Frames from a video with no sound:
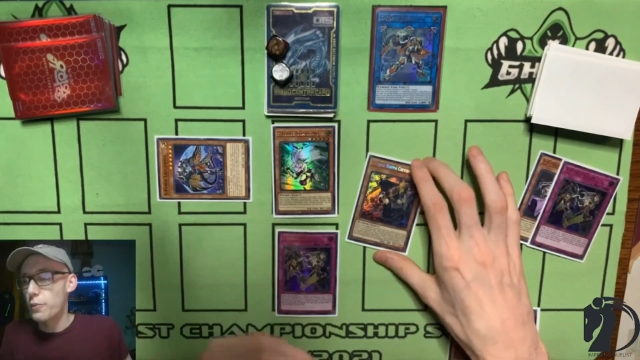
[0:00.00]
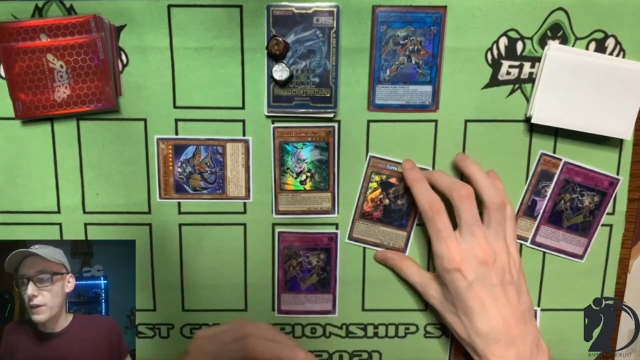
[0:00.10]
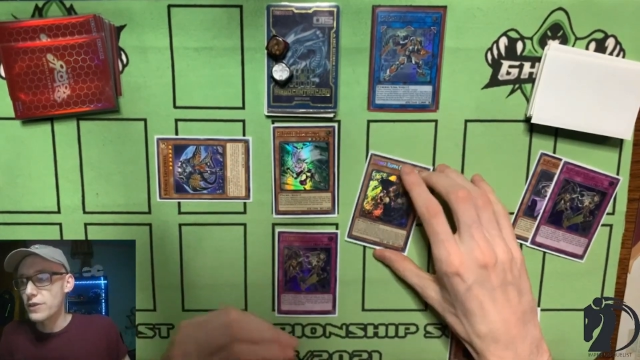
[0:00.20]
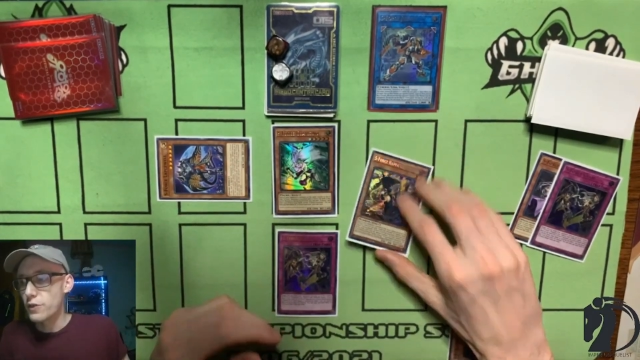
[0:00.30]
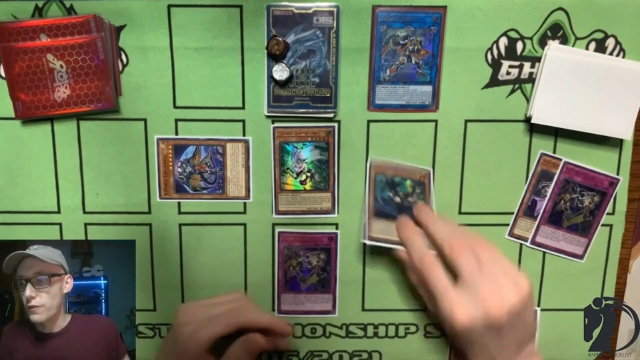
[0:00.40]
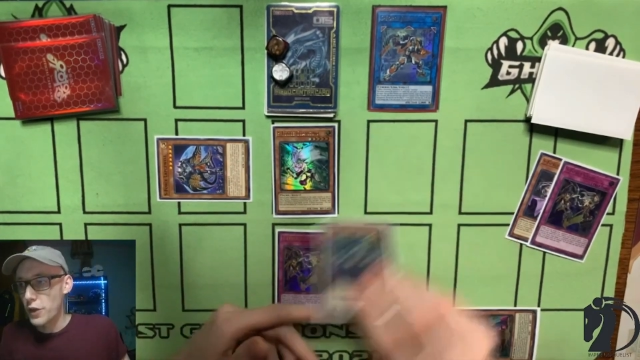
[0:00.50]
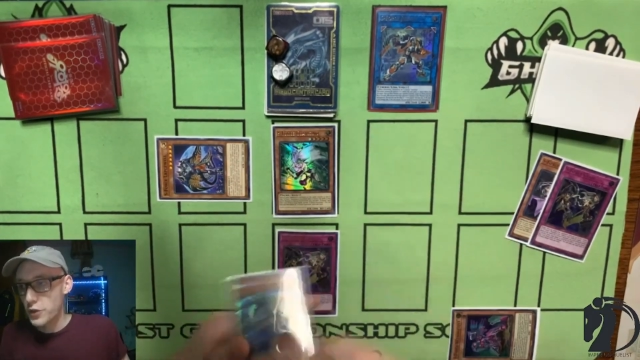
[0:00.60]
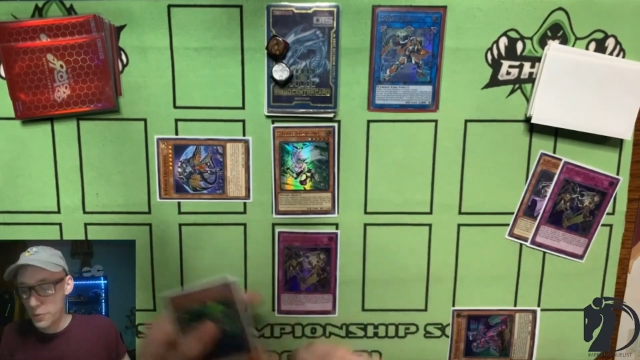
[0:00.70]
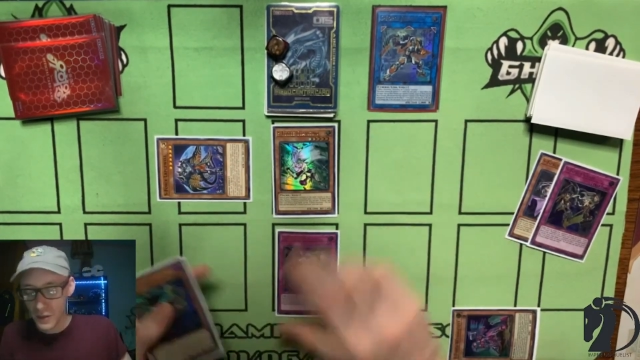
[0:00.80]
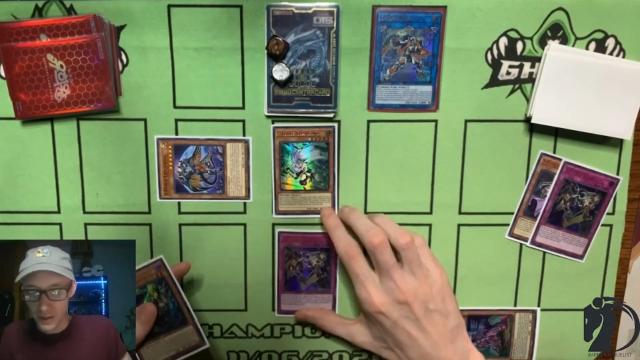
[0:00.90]
other plays during the
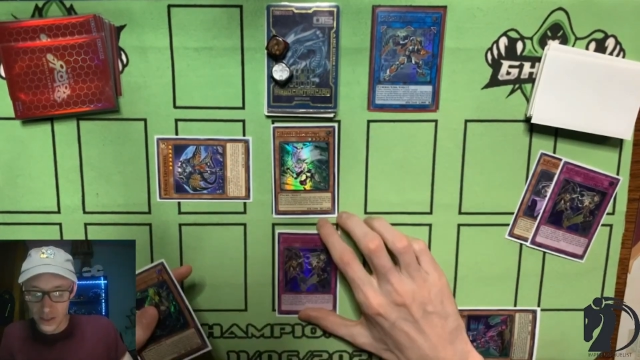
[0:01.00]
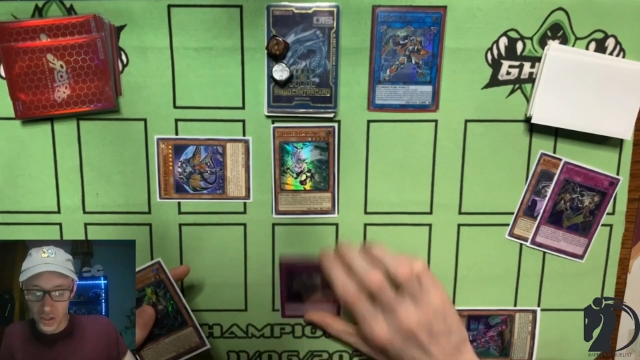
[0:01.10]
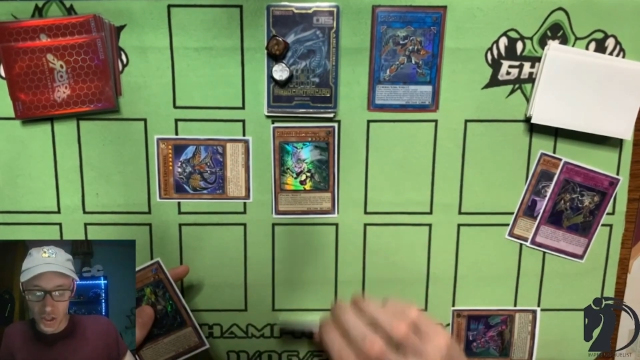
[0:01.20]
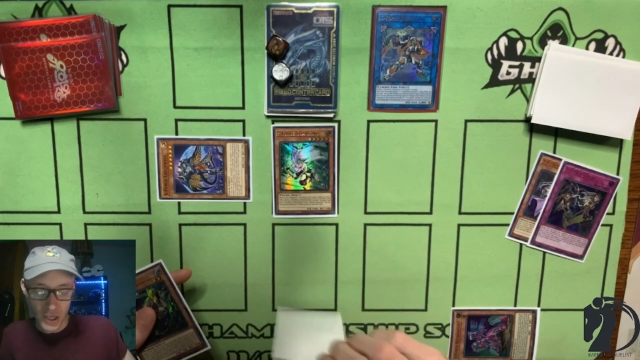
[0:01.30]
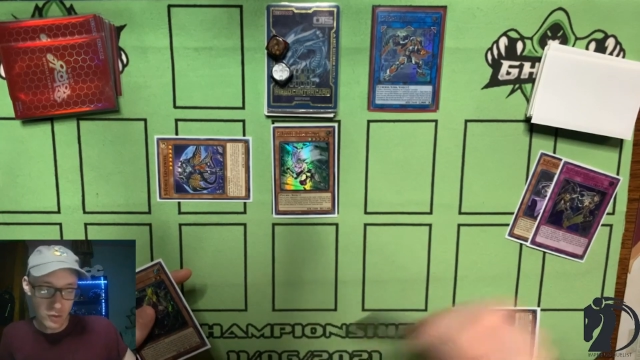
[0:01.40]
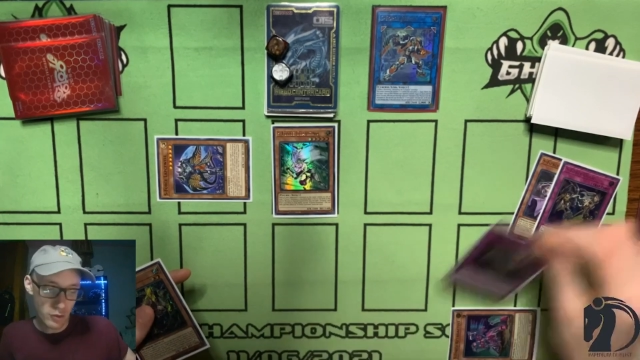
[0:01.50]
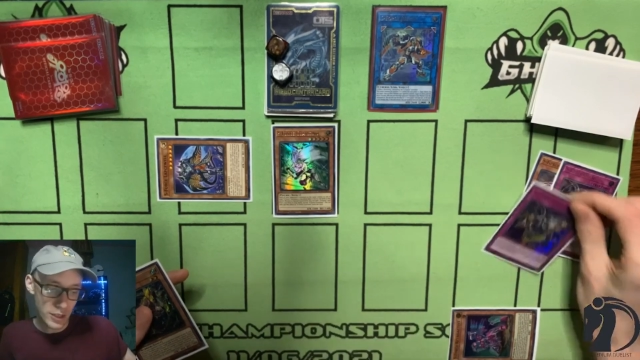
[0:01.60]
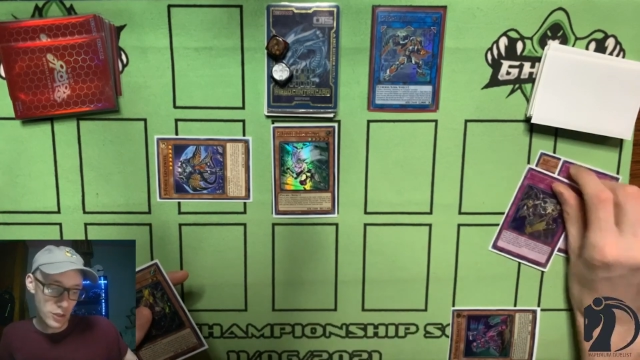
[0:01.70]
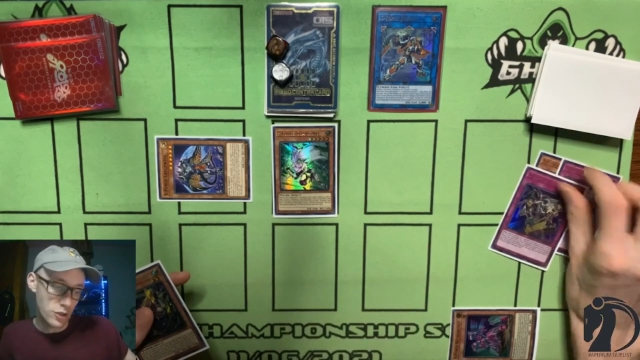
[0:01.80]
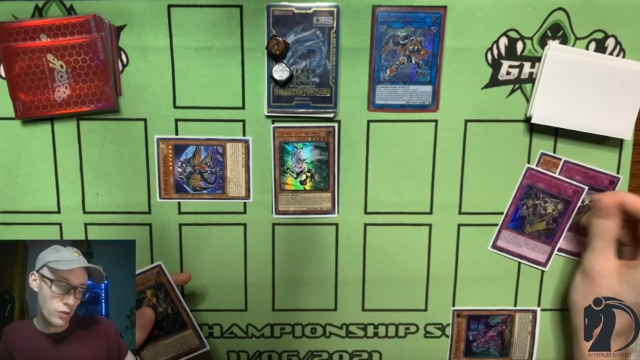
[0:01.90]
following turn, because this Chase
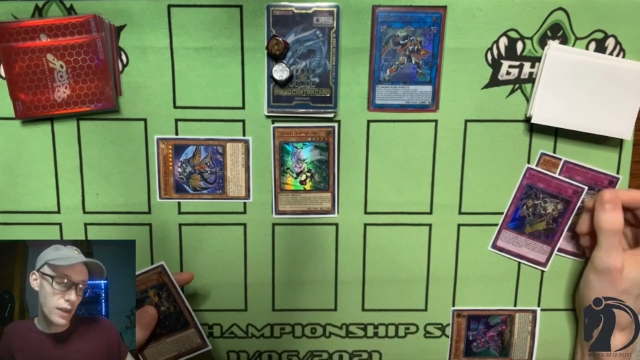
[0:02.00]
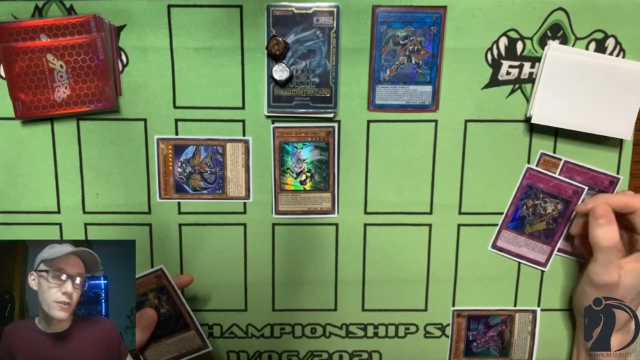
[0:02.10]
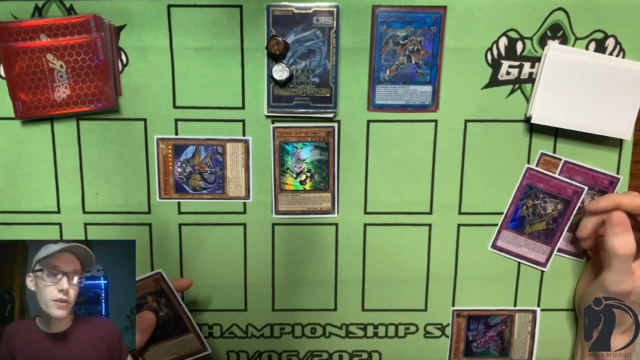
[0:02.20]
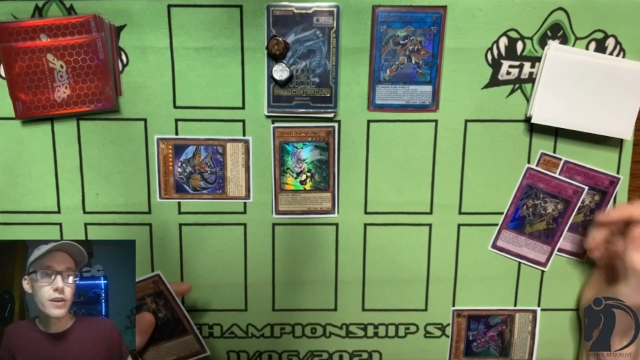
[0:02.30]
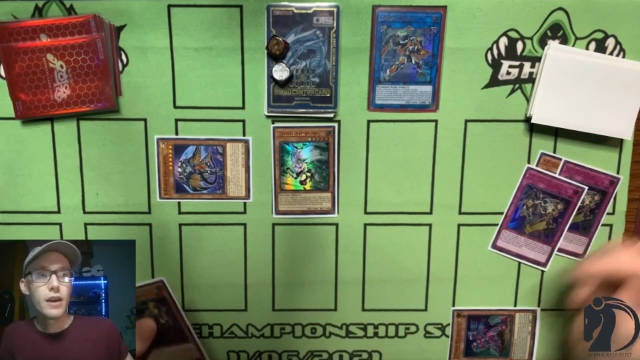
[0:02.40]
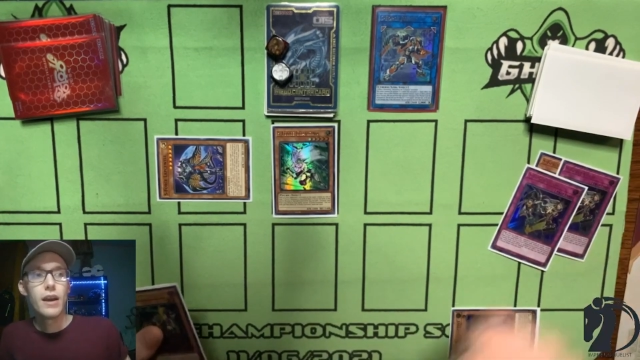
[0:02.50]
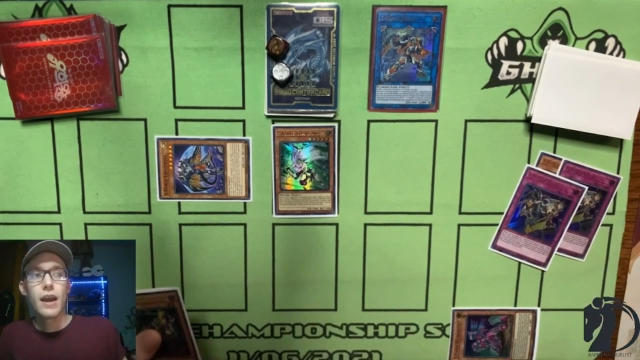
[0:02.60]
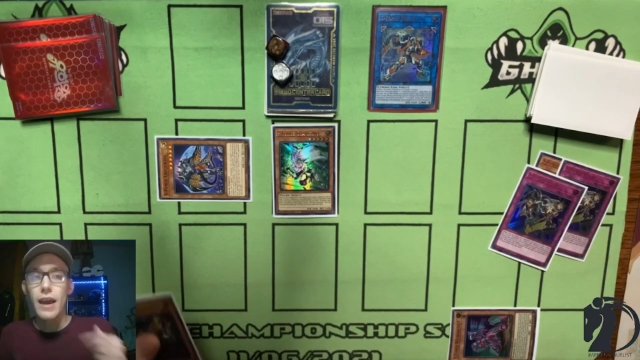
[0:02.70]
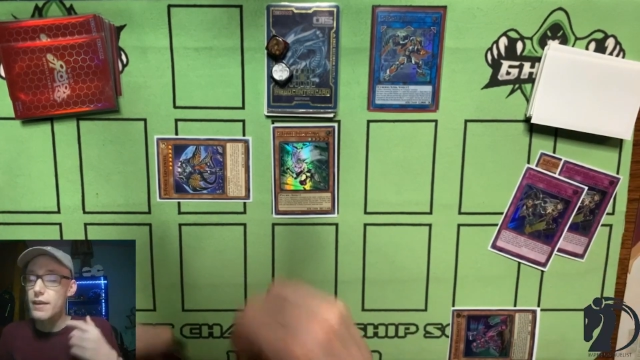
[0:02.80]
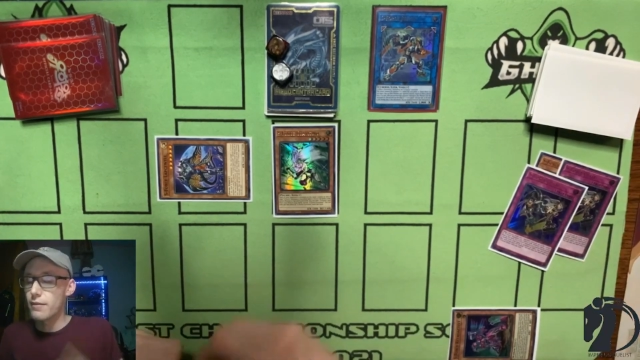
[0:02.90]
will get to the graveyard,
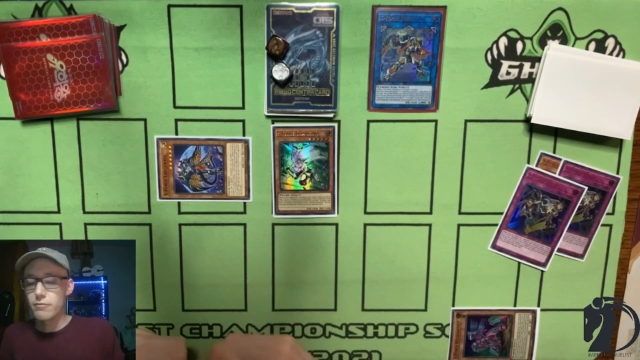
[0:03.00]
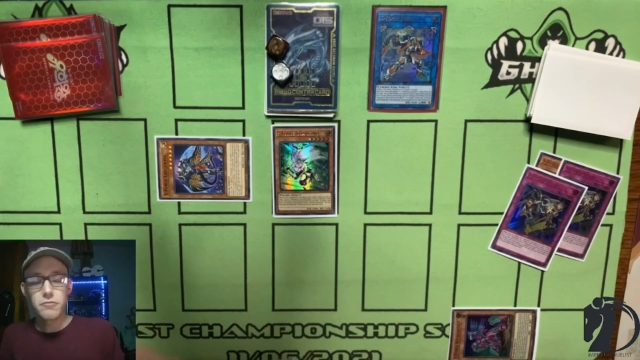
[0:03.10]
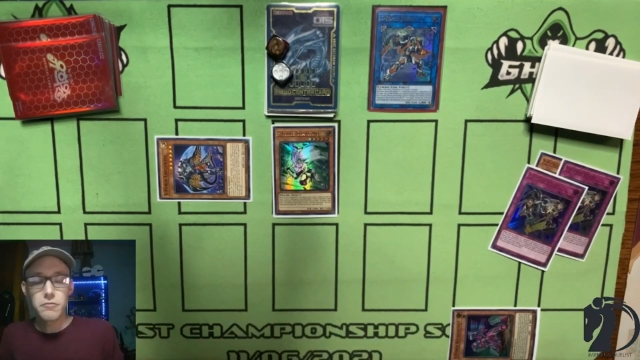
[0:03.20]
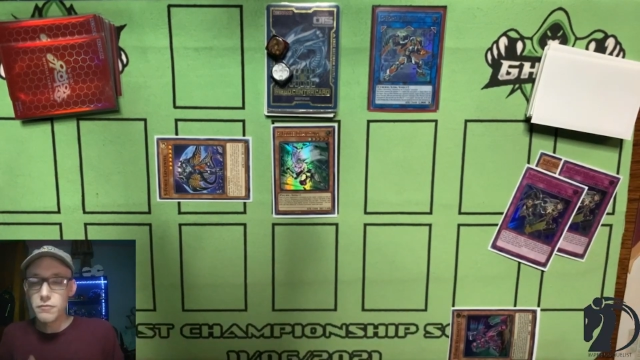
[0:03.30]
and,